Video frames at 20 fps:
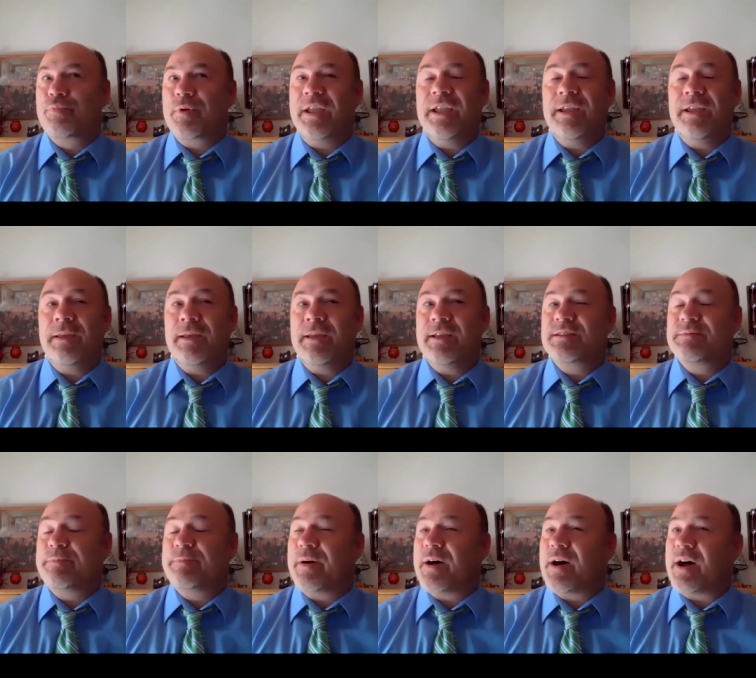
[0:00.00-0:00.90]
he
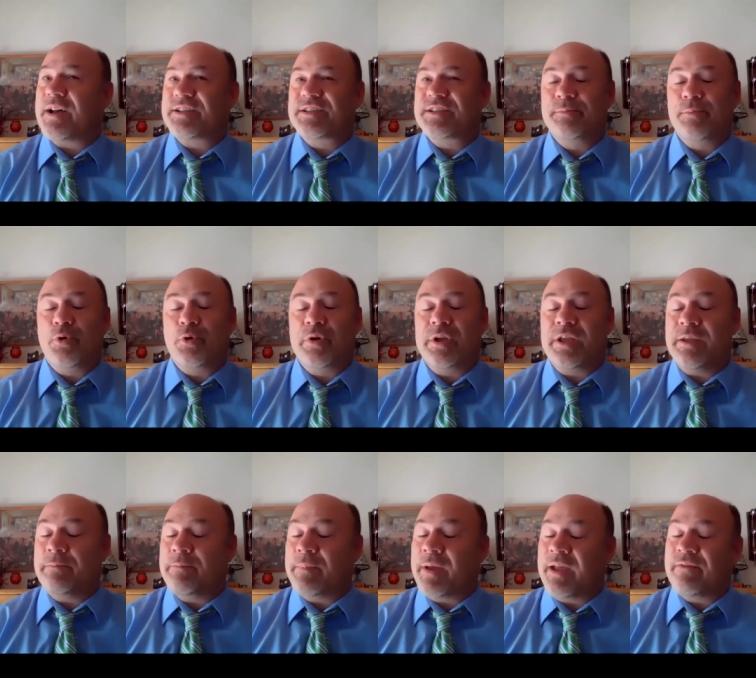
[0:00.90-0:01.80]
it's possible
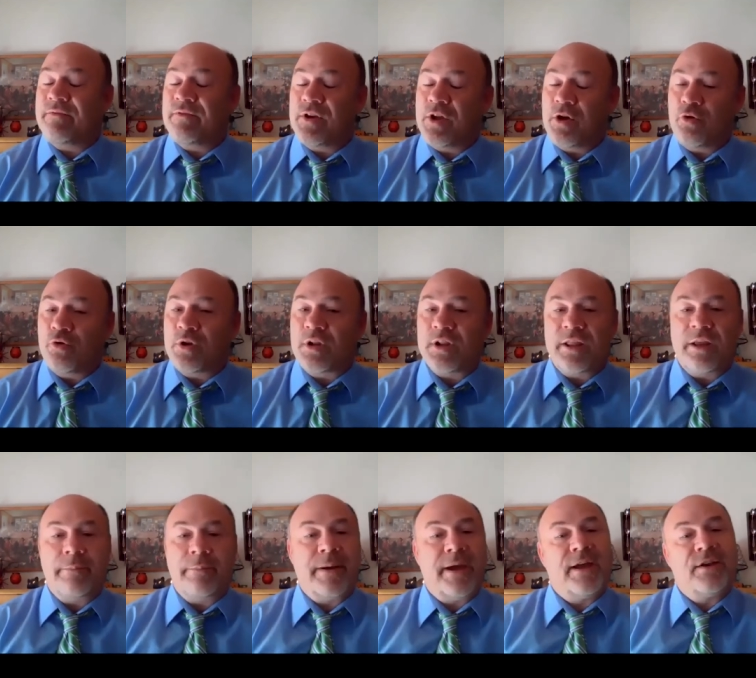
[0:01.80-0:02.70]
he may have known
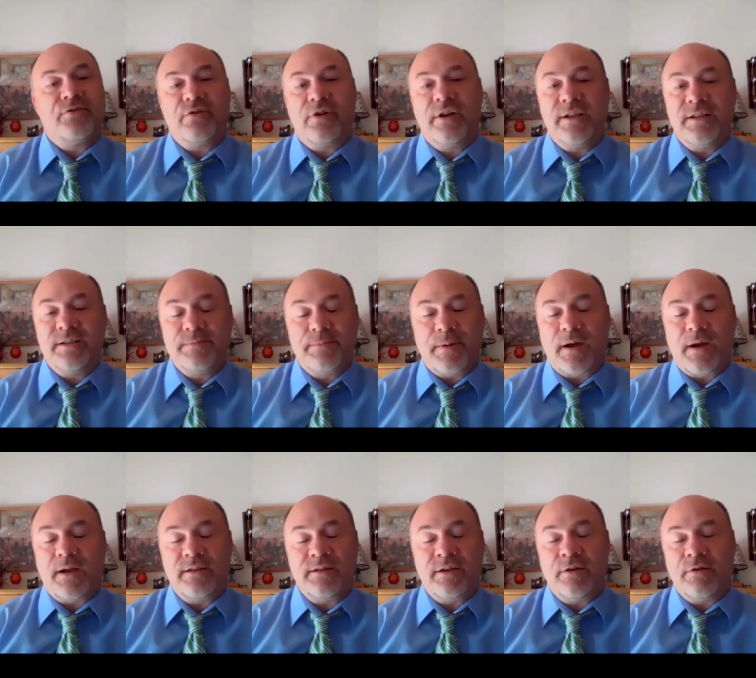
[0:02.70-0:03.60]
Cleopatra. It's
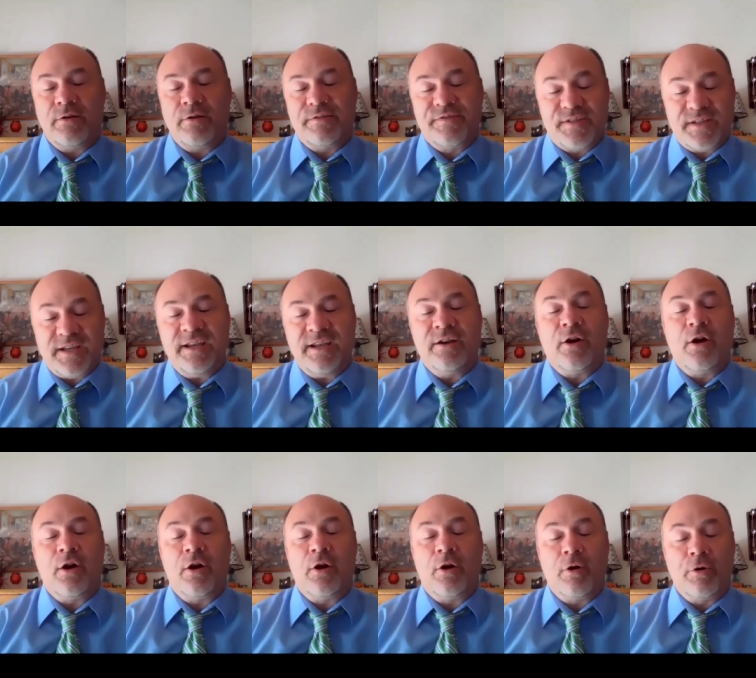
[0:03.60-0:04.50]
po- you know seen
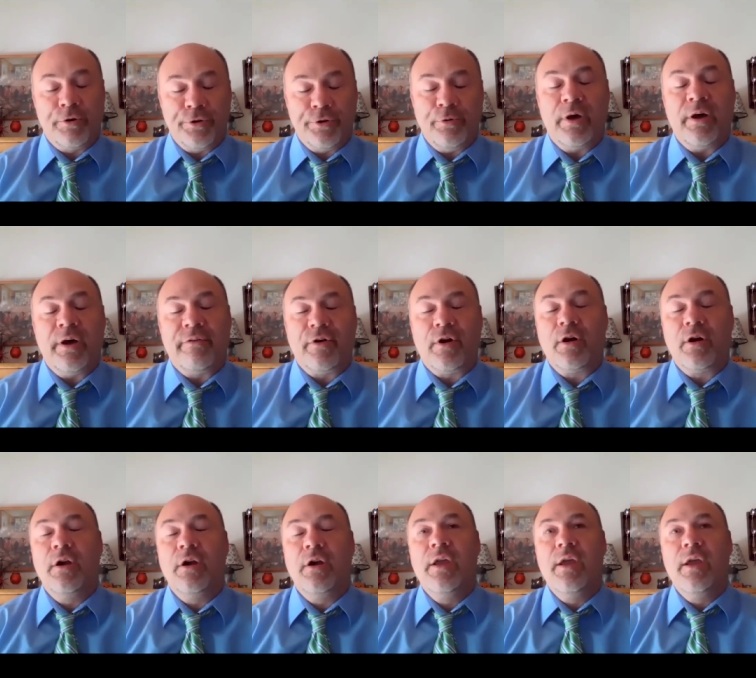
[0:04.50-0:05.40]
her or knew of
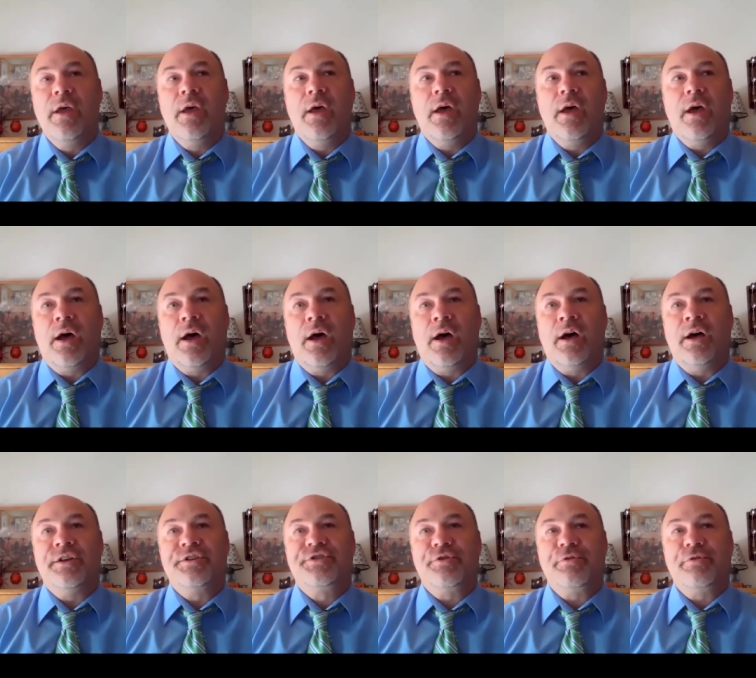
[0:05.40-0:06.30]
her.
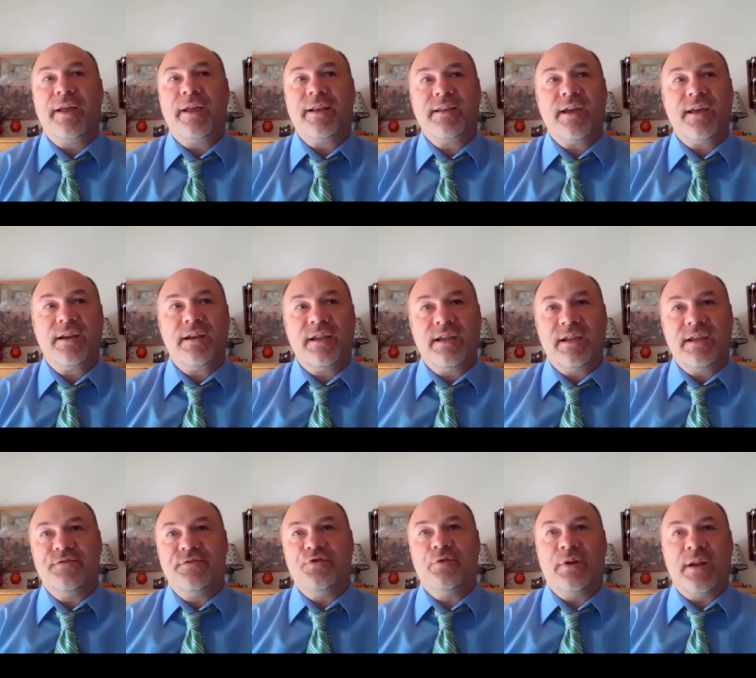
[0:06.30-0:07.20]
Uh, so that kind of
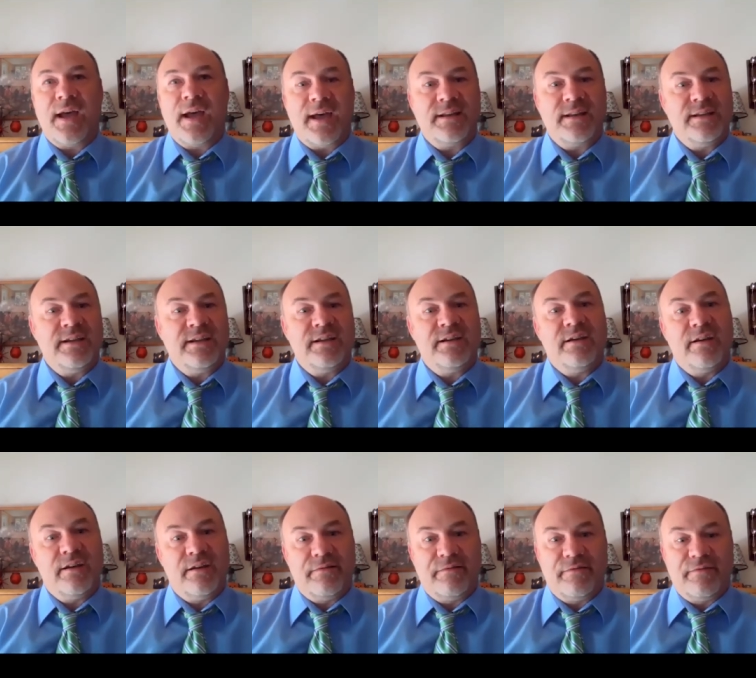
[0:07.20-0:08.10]
gives you an idea
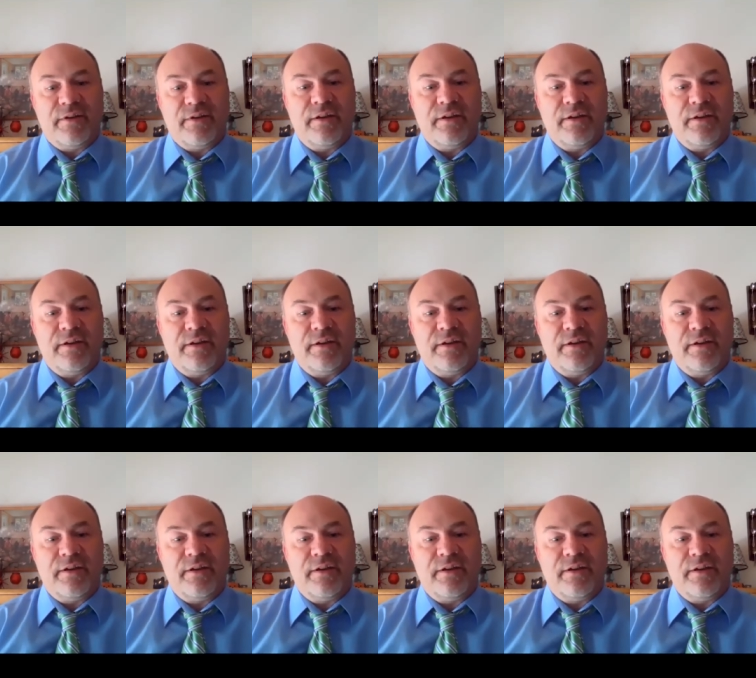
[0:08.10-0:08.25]
of,